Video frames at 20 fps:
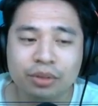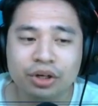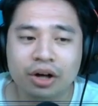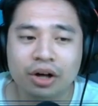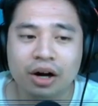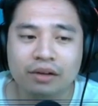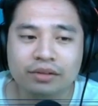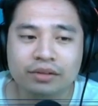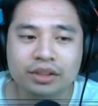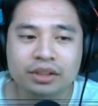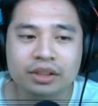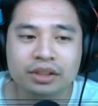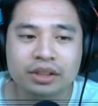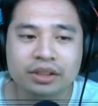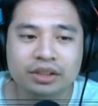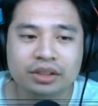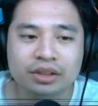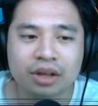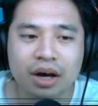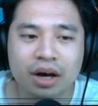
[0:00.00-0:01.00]
obviously
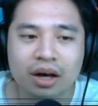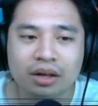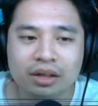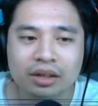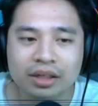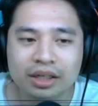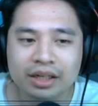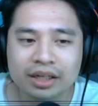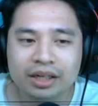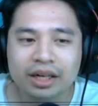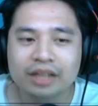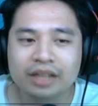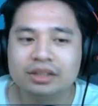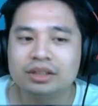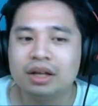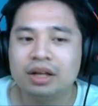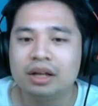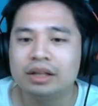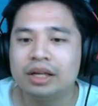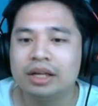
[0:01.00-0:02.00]
it's not
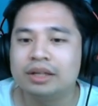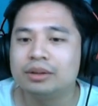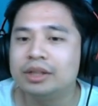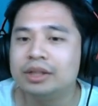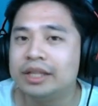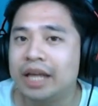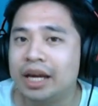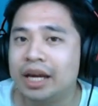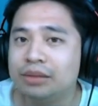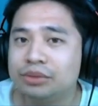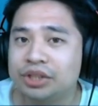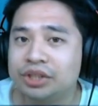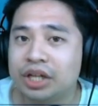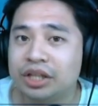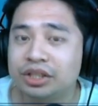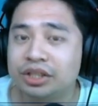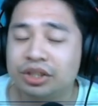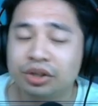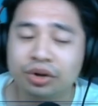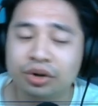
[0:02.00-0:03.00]
like game
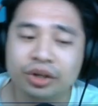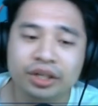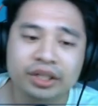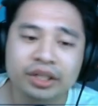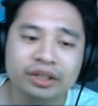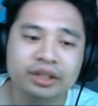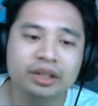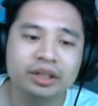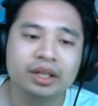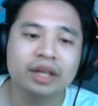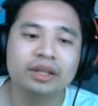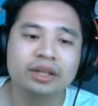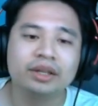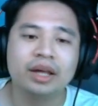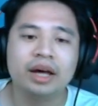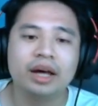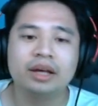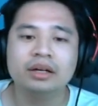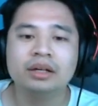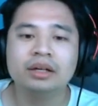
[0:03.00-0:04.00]
changing or anything like
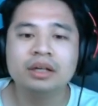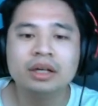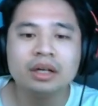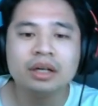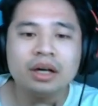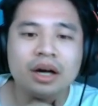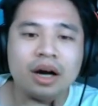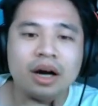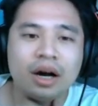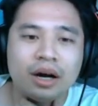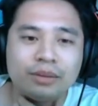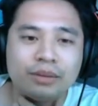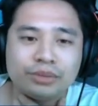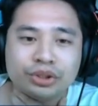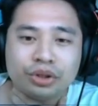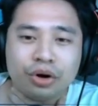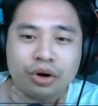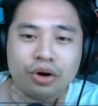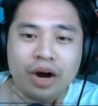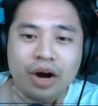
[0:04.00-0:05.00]
that.
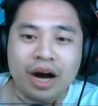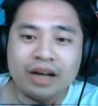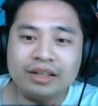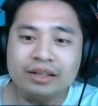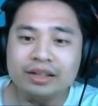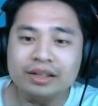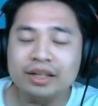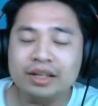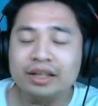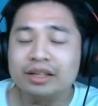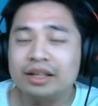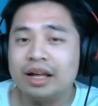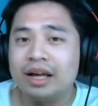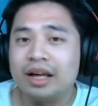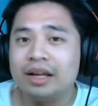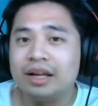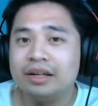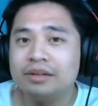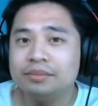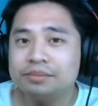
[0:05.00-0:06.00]
So I think
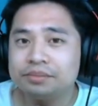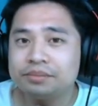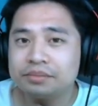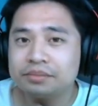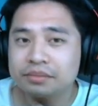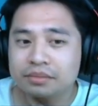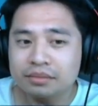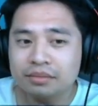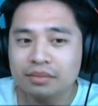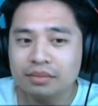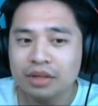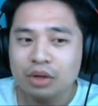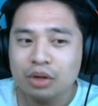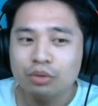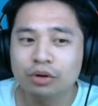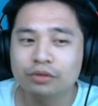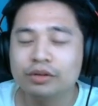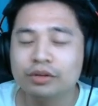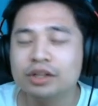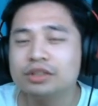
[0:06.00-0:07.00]
that
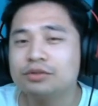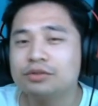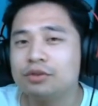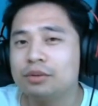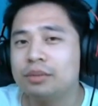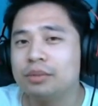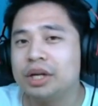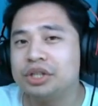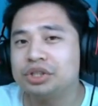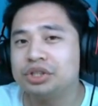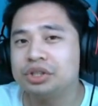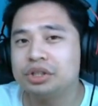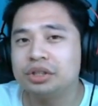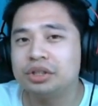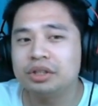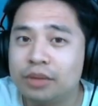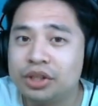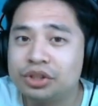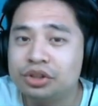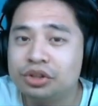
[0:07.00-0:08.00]
with this
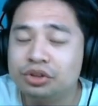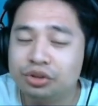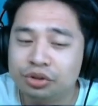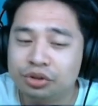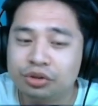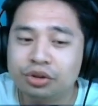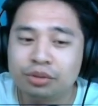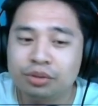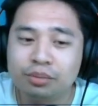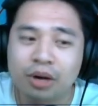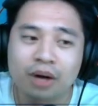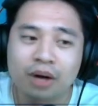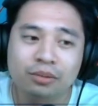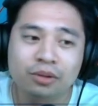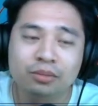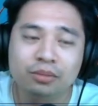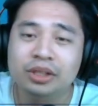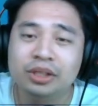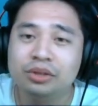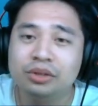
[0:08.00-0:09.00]
formation, you could
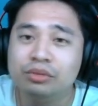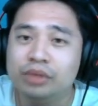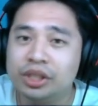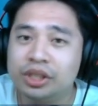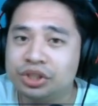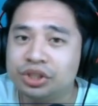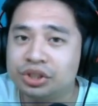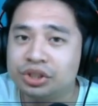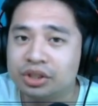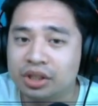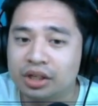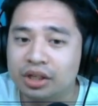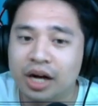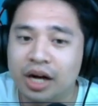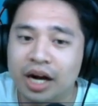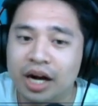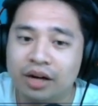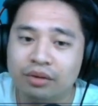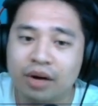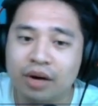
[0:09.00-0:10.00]
probably reach a
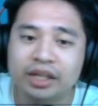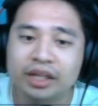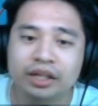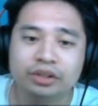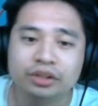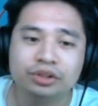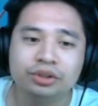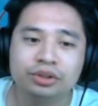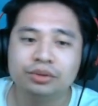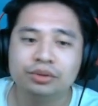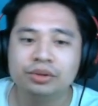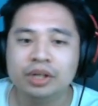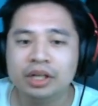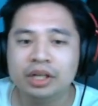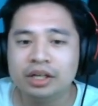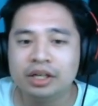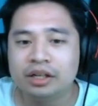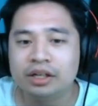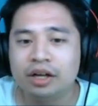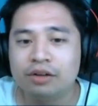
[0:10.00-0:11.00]
high ranking too.
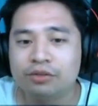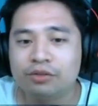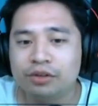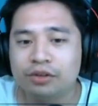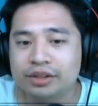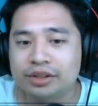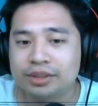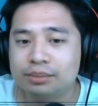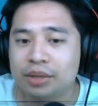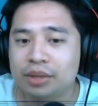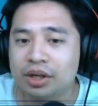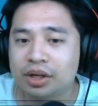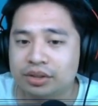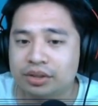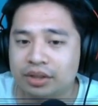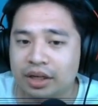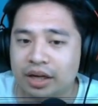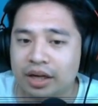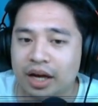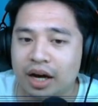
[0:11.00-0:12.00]
Now for the
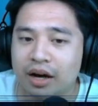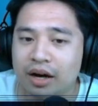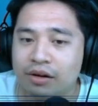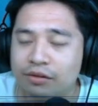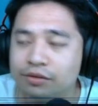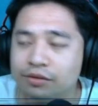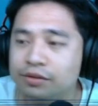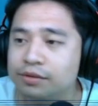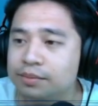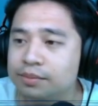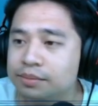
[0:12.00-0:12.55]
spells, I have